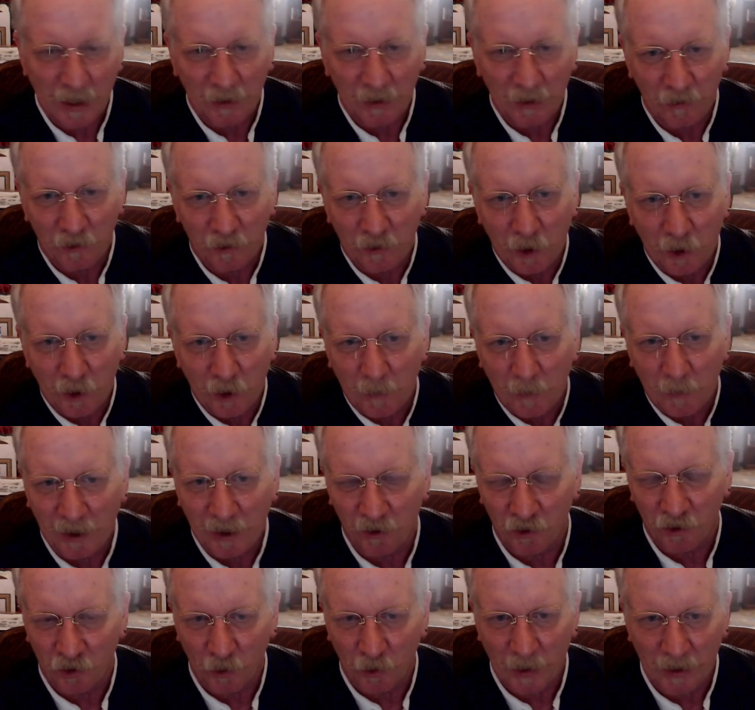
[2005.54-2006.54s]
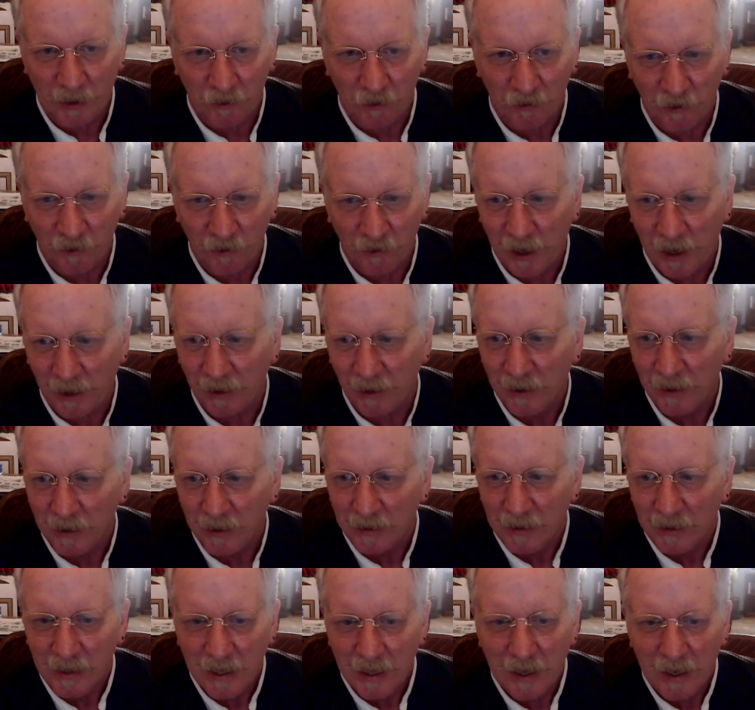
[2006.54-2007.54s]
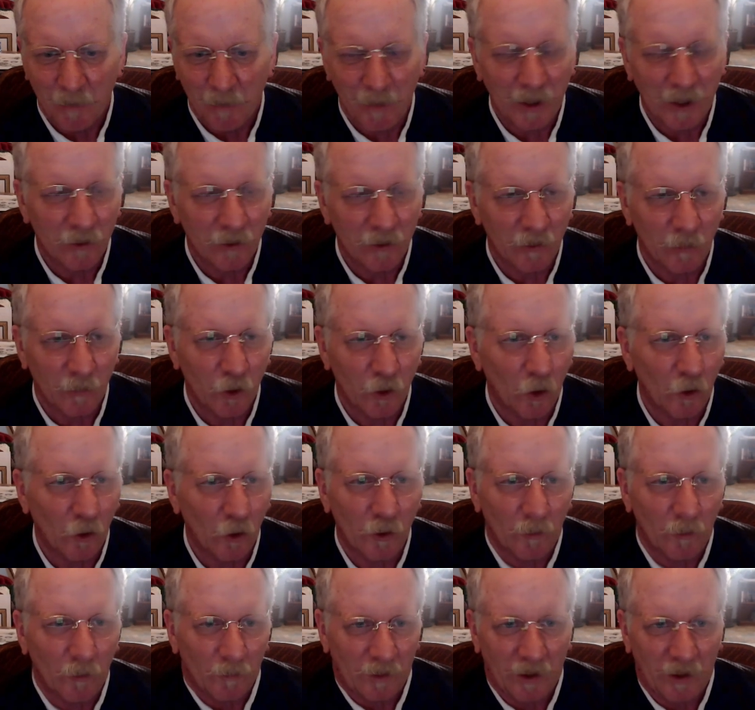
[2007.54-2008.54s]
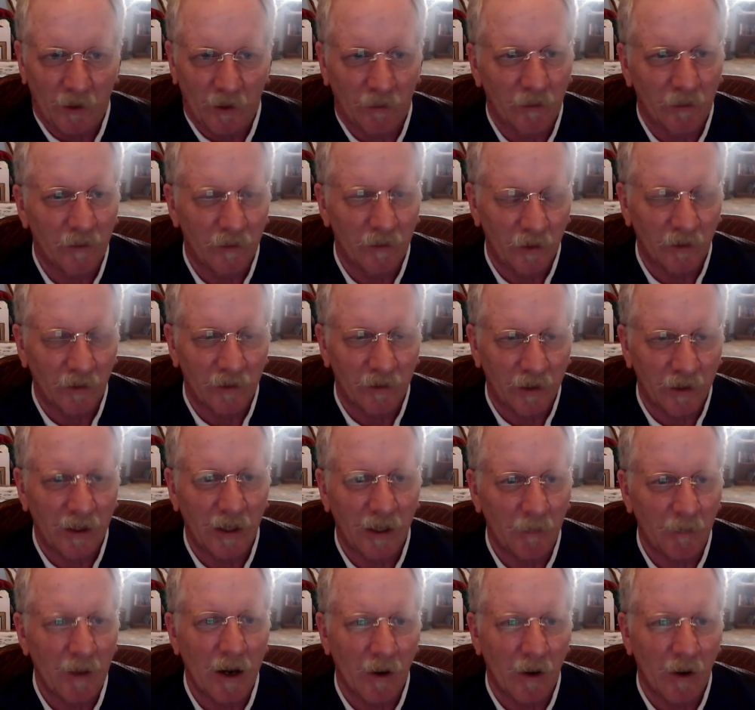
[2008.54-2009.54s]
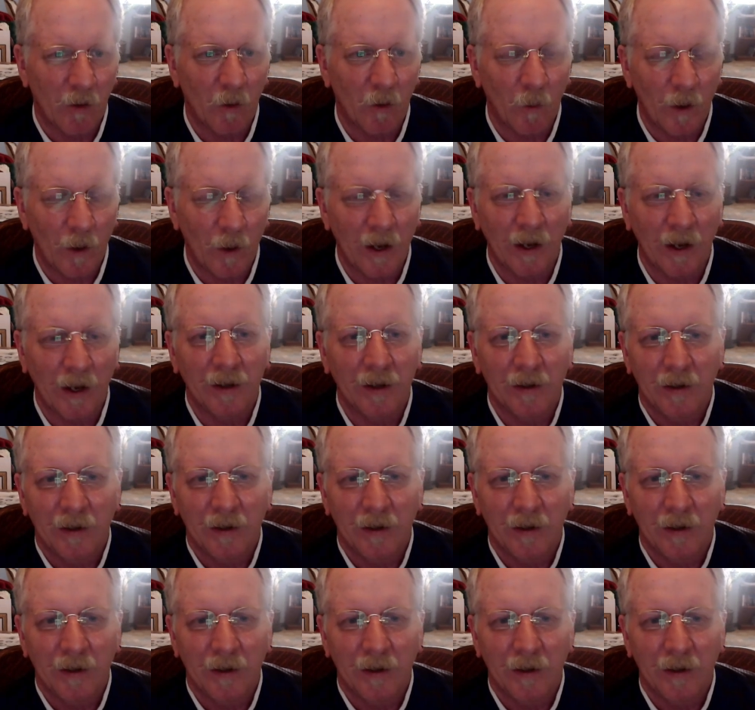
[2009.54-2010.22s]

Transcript: stair banister outside, and basically told them, just keep out of the way.